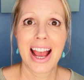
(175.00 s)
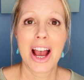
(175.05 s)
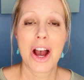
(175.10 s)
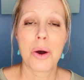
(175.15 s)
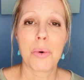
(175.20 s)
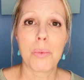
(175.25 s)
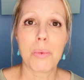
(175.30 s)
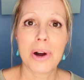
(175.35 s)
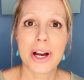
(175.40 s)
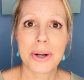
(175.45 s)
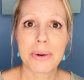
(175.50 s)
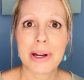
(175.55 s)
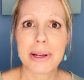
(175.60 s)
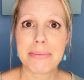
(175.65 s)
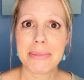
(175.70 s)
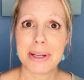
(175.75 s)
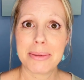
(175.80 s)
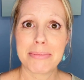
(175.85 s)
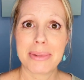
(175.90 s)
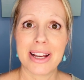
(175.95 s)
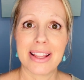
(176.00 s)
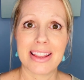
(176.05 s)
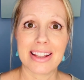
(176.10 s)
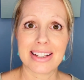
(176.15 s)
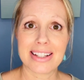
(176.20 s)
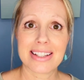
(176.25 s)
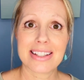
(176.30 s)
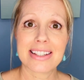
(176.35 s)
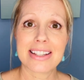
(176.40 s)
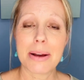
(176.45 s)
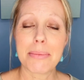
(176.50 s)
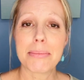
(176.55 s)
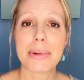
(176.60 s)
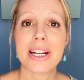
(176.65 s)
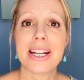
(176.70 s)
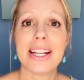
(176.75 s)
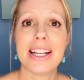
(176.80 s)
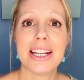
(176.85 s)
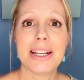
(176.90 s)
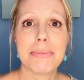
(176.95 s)
What do I mean by this?
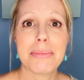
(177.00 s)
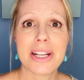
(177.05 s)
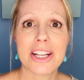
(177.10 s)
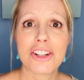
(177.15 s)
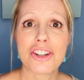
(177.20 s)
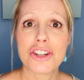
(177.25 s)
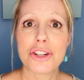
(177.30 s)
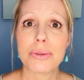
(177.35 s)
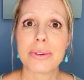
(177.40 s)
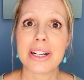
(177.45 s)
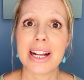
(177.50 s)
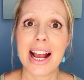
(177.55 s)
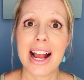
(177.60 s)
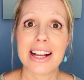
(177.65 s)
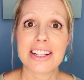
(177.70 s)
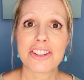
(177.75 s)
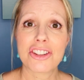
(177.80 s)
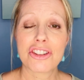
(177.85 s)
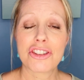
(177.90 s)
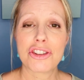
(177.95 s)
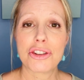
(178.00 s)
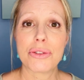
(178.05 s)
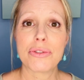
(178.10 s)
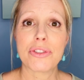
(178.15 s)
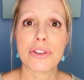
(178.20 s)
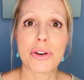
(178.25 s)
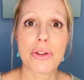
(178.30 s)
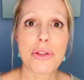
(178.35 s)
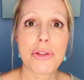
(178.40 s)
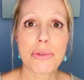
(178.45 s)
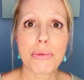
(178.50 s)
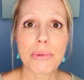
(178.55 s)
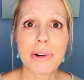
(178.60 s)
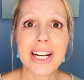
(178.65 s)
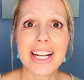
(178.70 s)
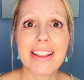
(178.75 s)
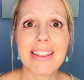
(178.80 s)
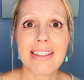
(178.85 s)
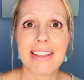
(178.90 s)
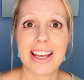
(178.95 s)
Somebody emails you and asks you for
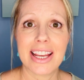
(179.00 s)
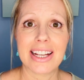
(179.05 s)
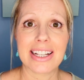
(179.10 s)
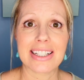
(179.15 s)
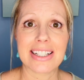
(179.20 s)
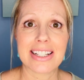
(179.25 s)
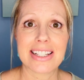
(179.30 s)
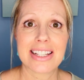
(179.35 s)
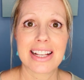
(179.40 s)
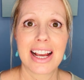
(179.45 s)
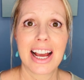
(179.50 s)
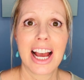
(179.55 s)
3 things.